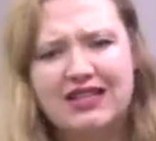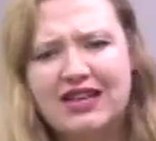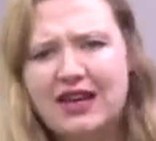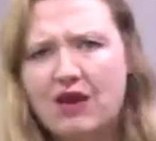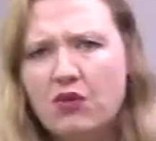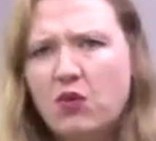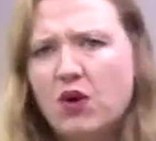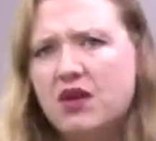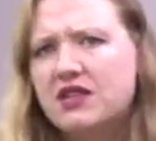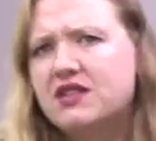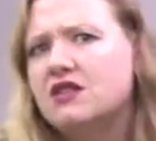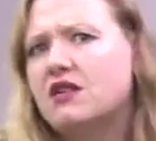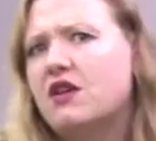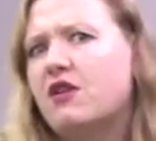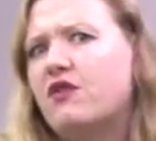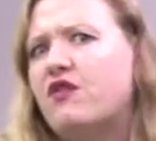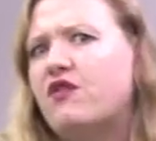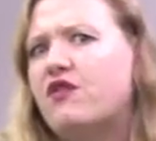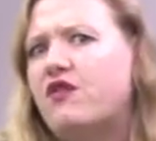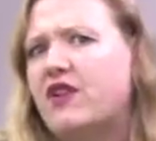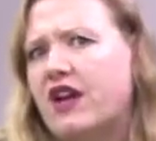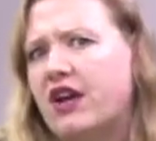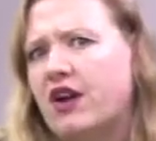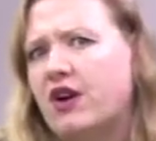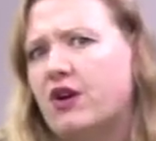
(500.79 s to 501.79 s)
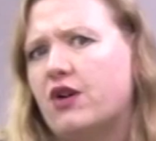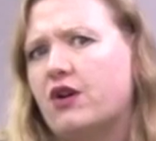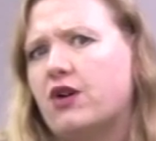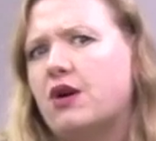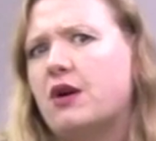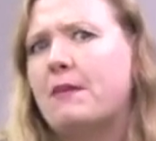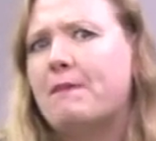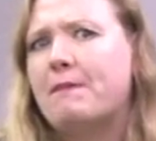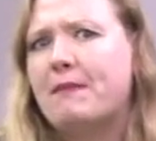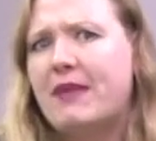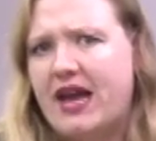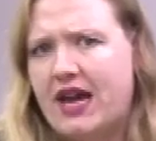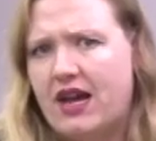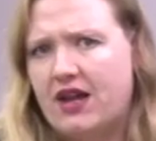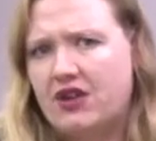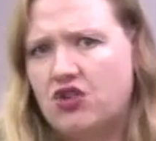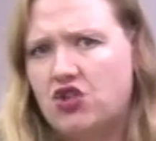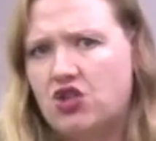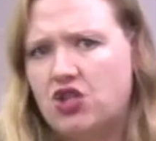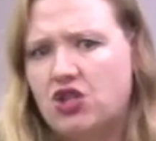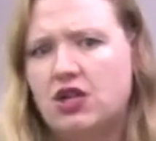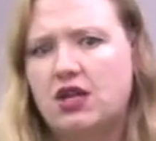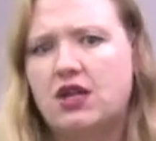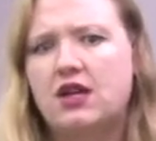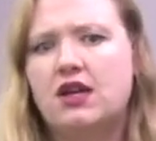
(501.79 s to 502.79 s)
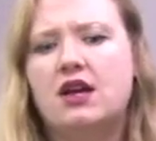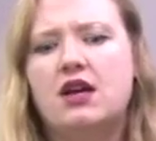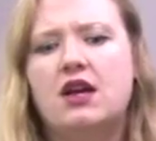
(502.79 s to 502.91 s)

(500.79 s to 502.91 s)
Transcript: it wasn't a fair match.